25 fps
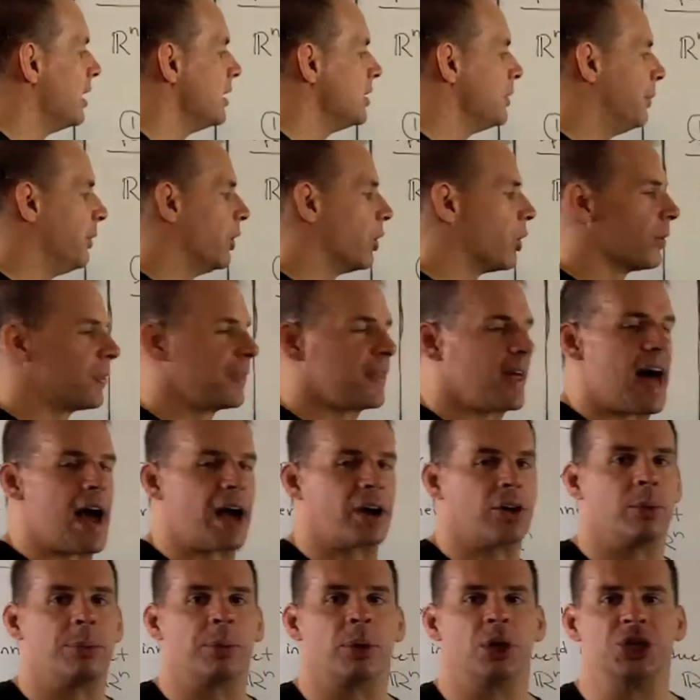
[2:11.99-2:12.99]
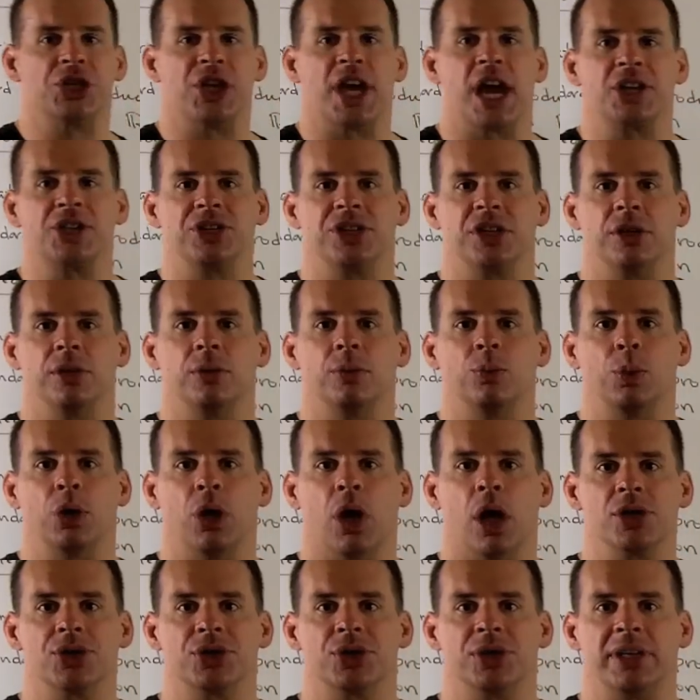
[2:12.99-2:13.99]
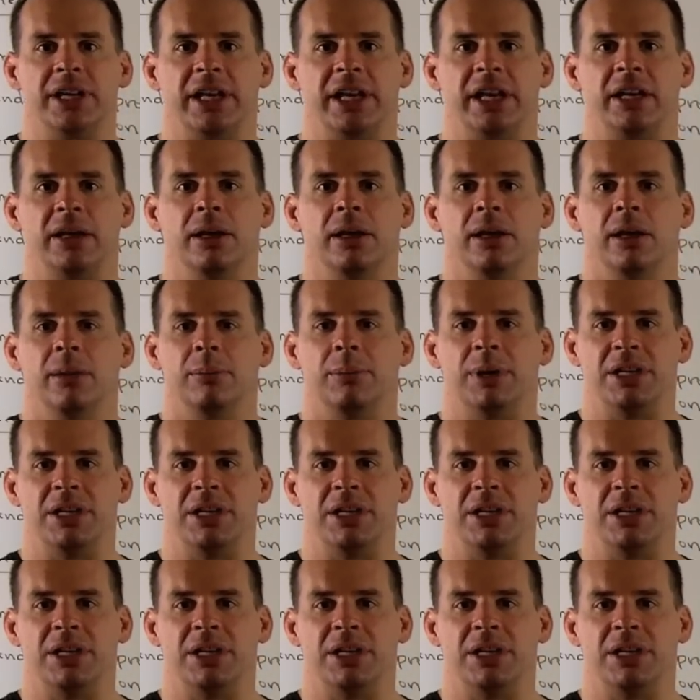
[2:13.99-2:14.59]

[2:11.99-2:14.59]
To be an orthogonal projection, we also need